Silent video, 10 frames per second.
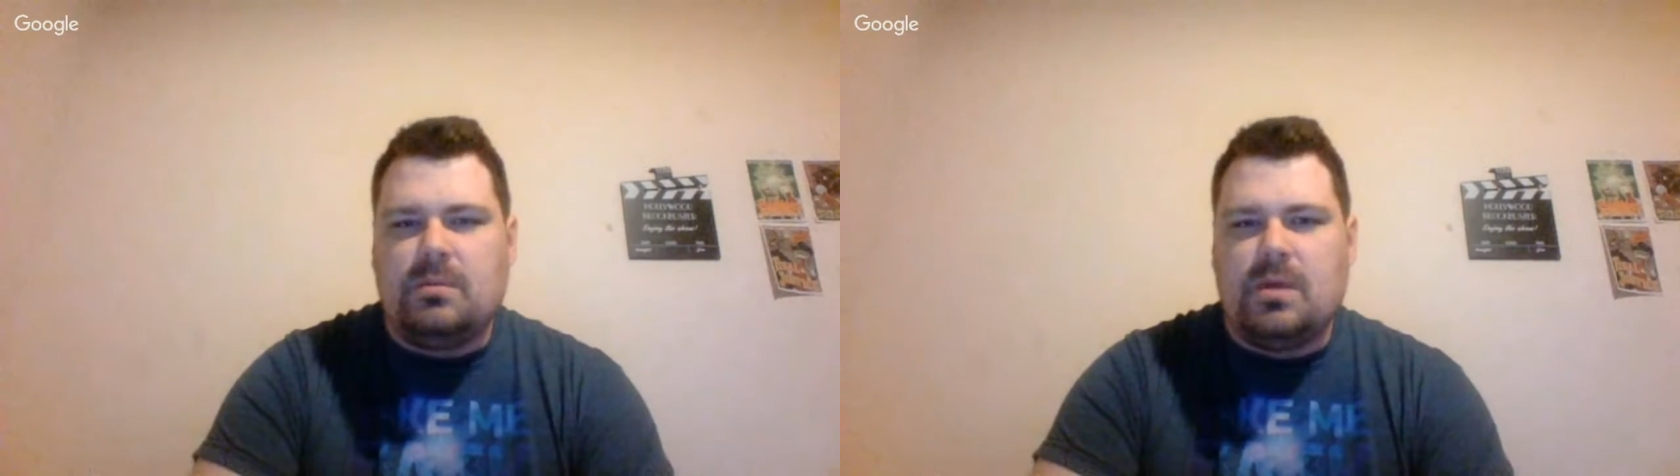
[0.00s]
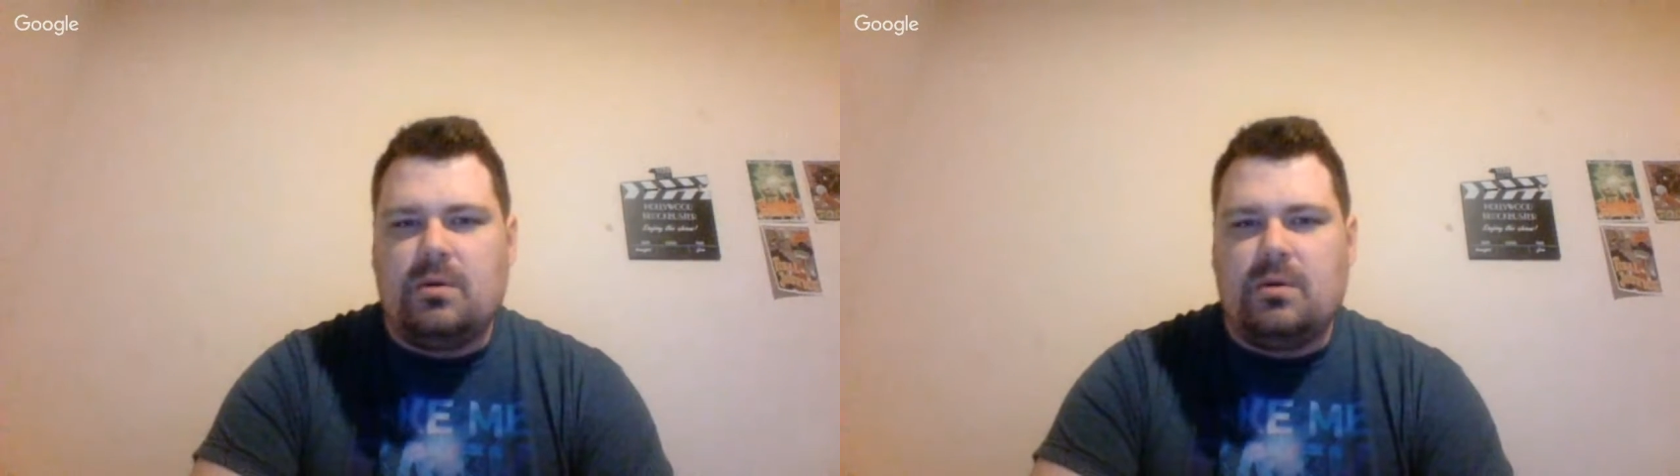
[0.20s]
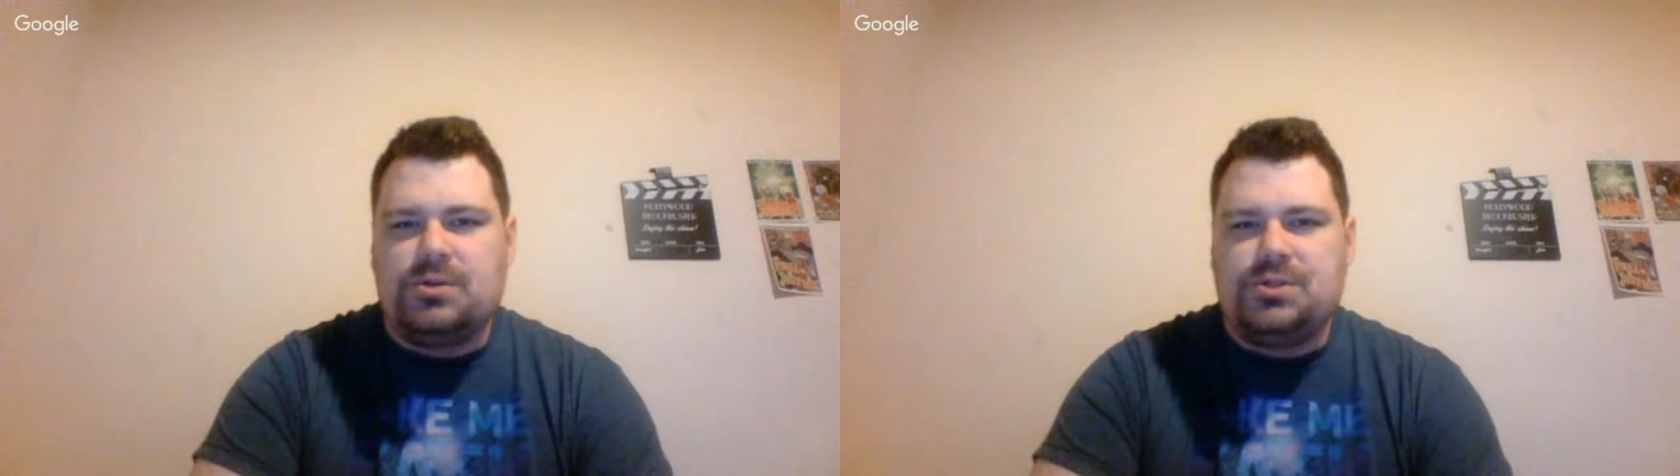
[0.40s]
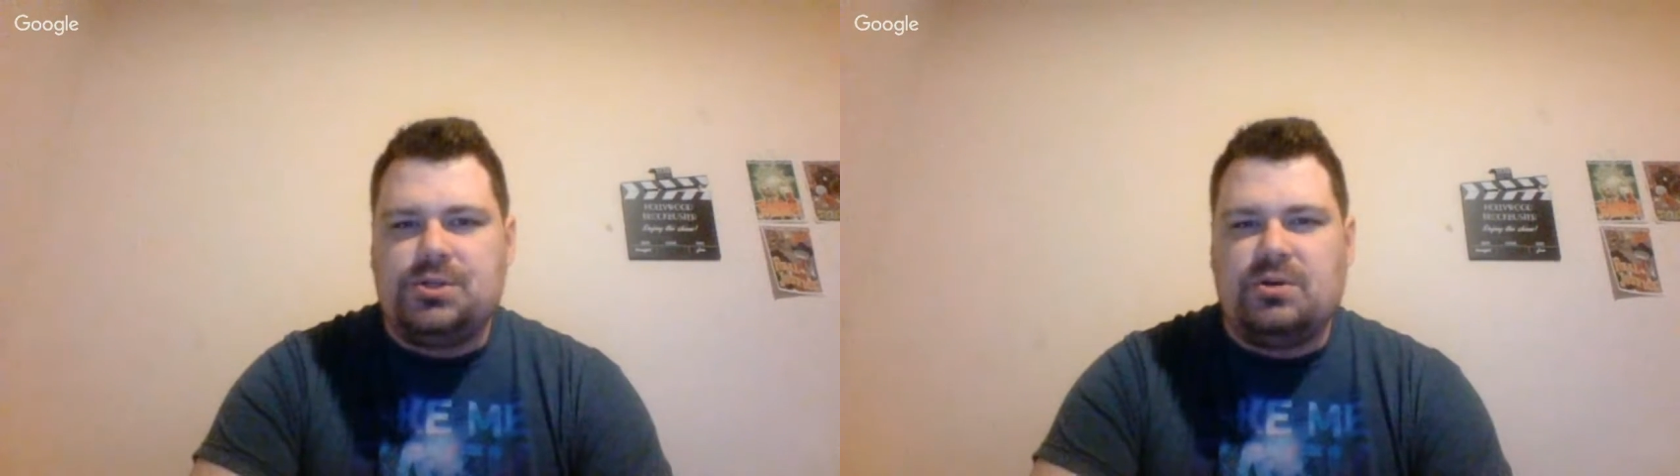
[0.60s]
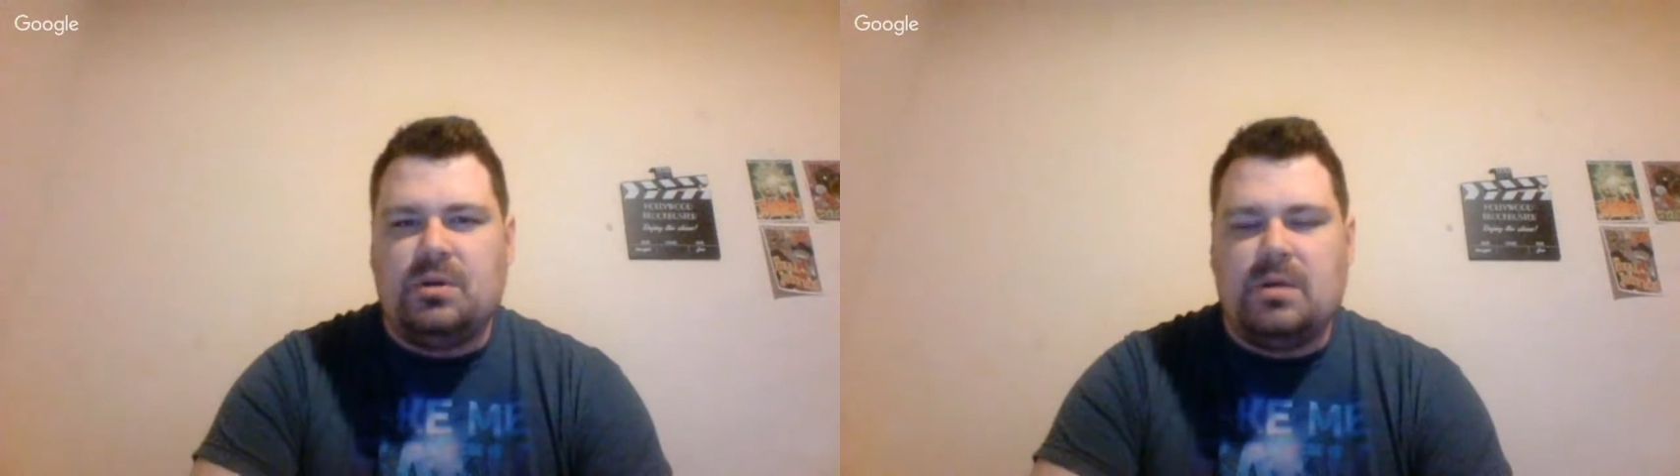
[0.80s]
I'm not real
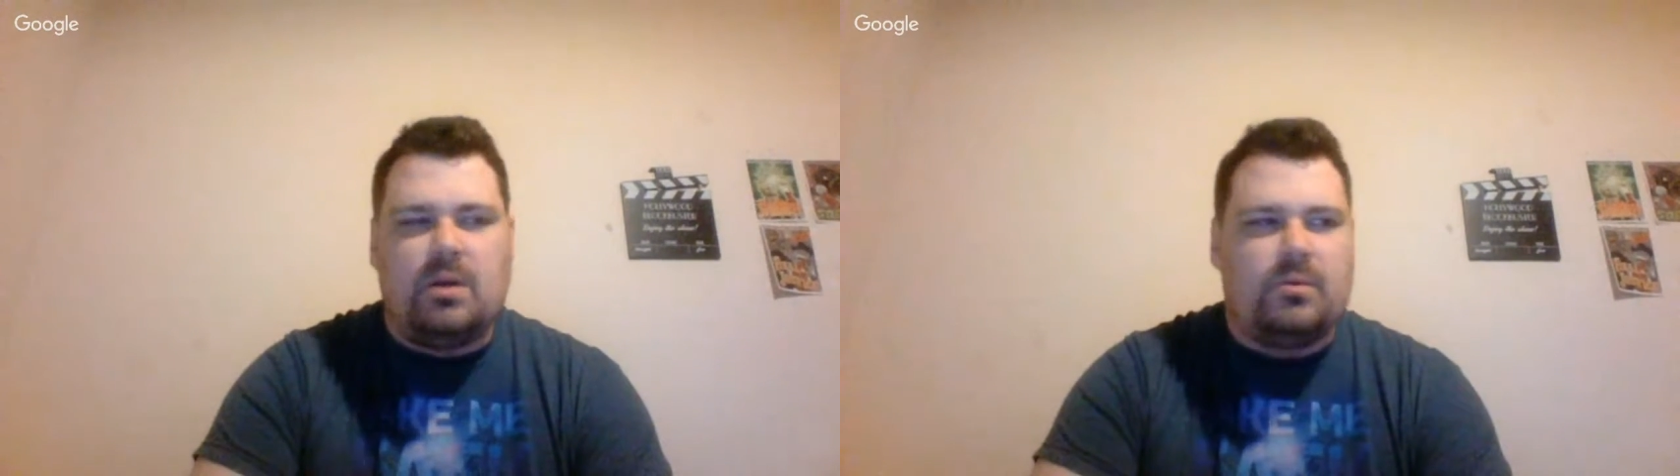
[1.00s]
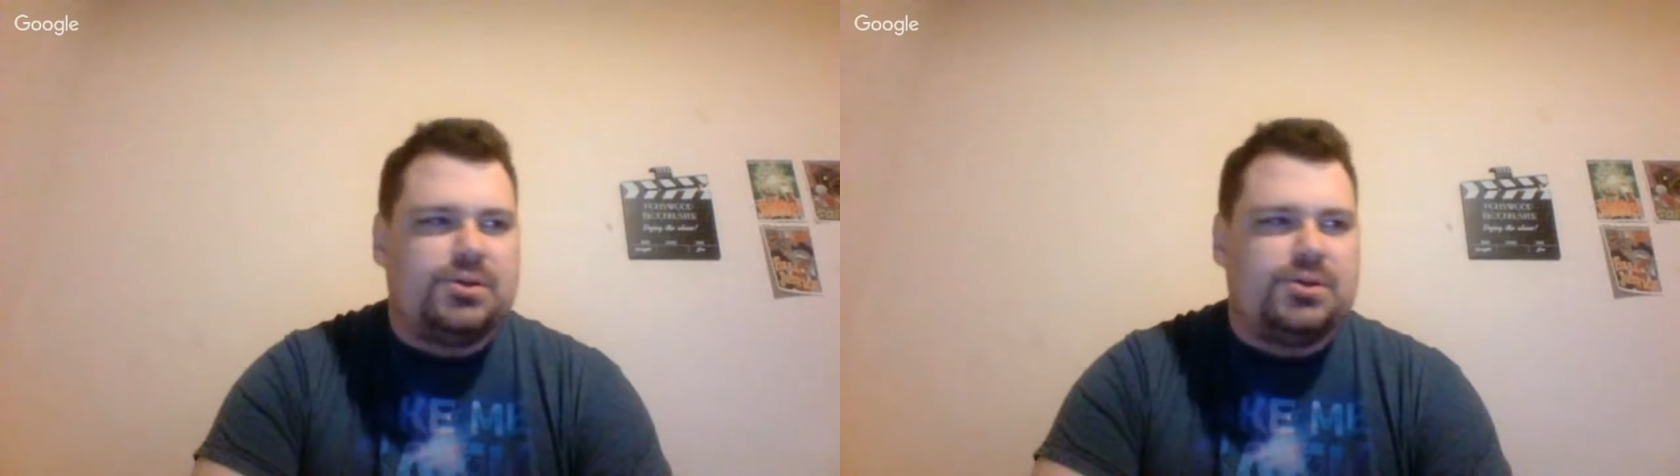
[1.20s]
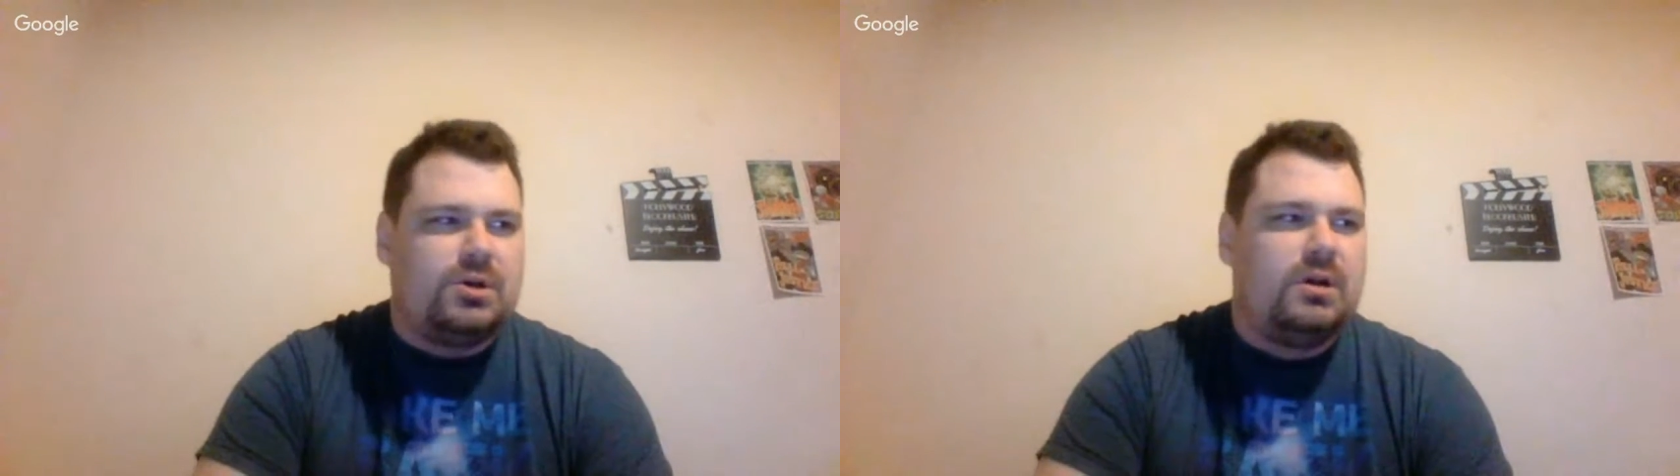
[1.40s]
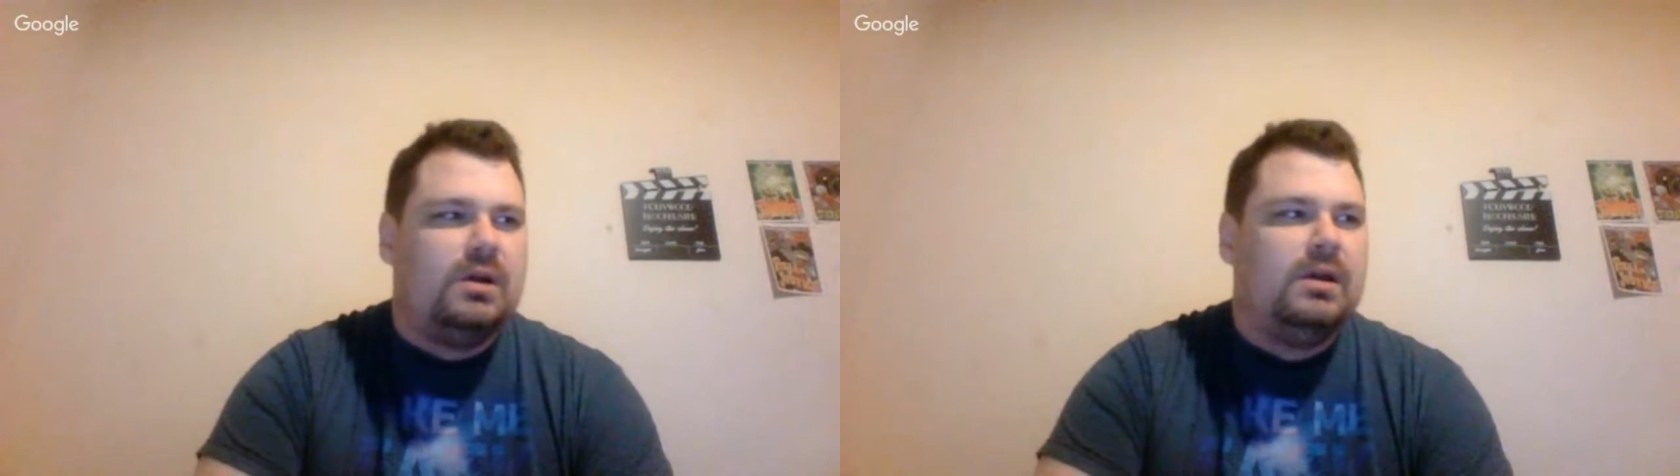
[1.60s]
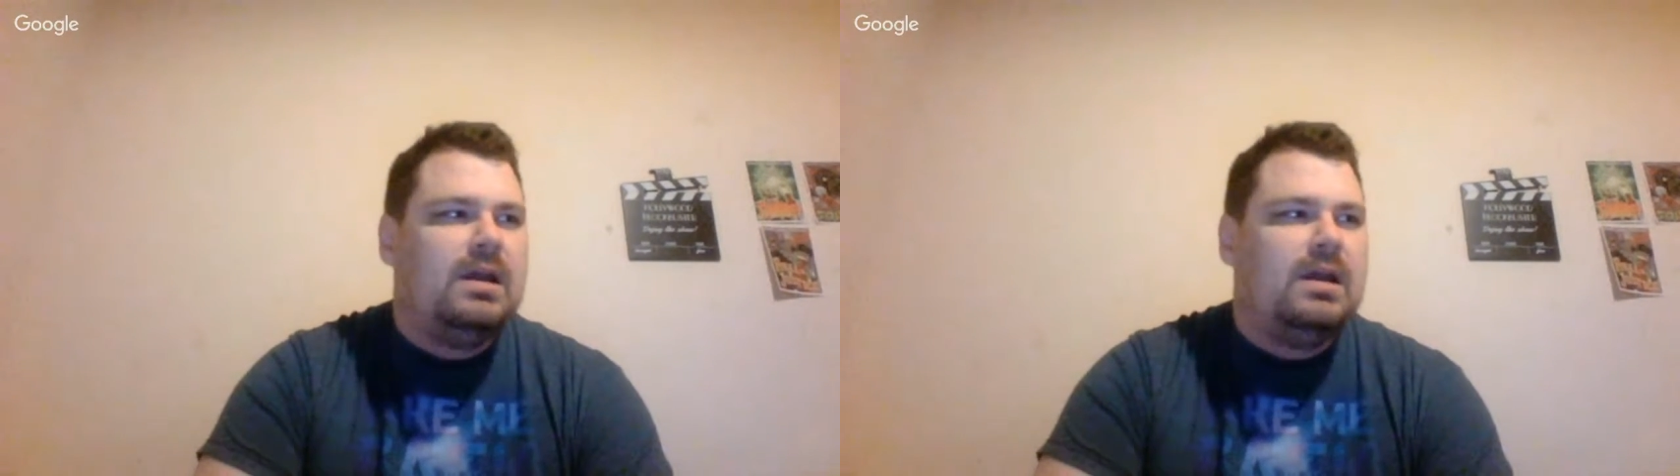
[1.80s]
sure.